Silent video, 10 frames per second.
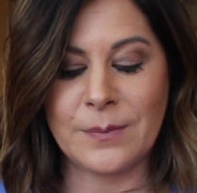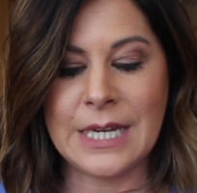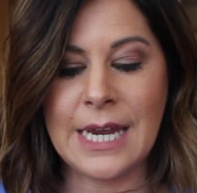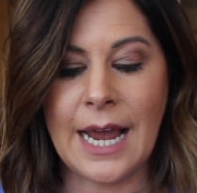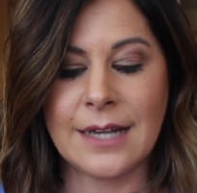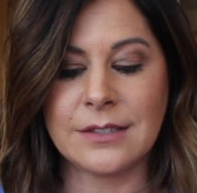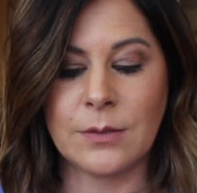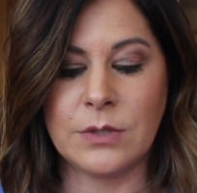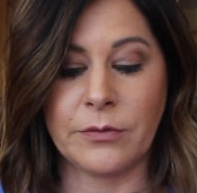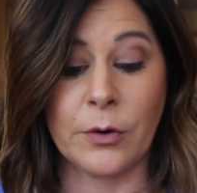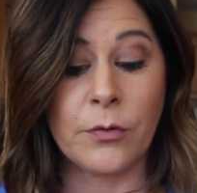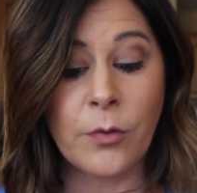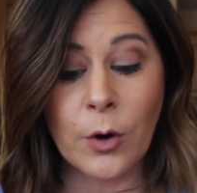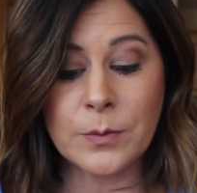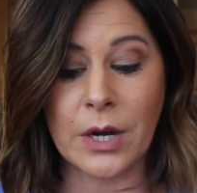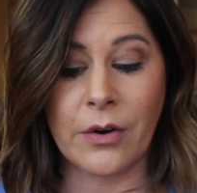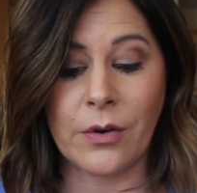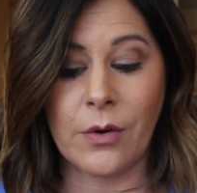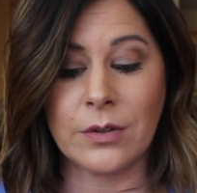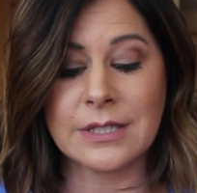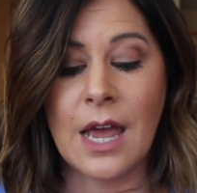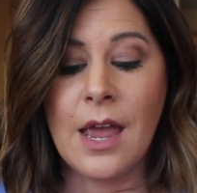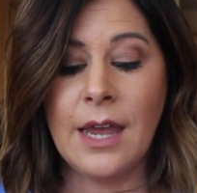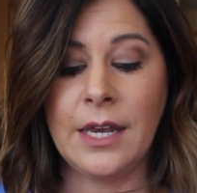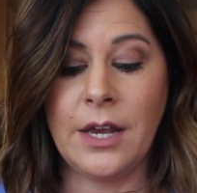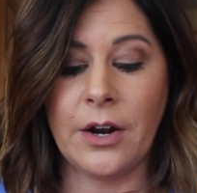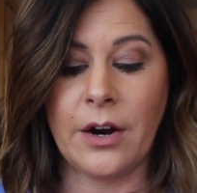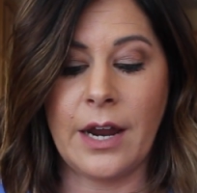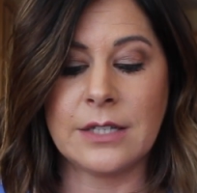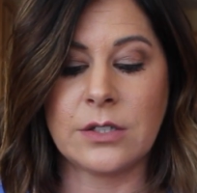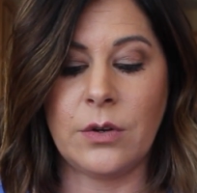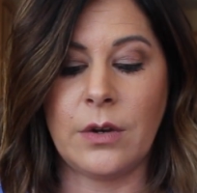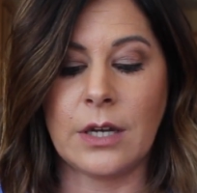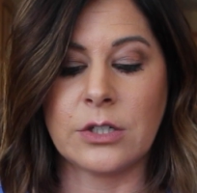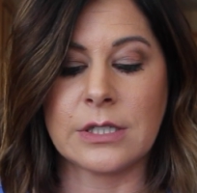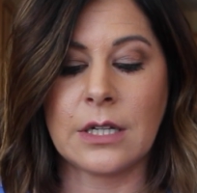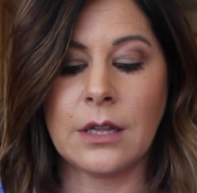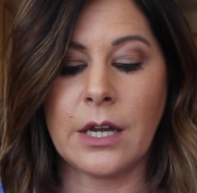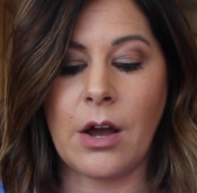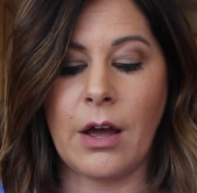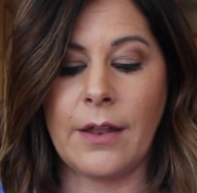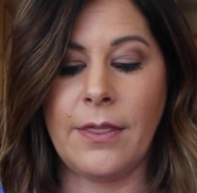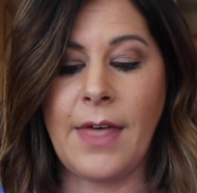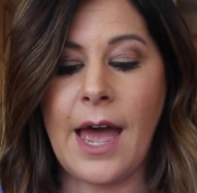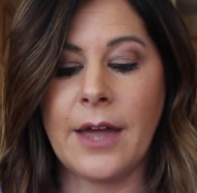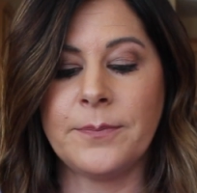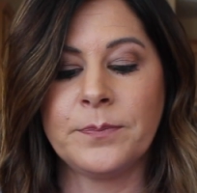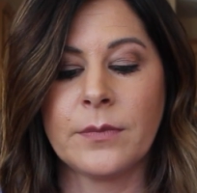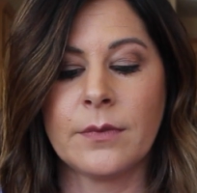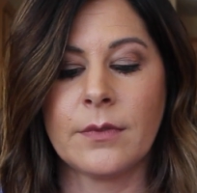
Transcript: He has some different Forbes articles here, and so you can just click on that,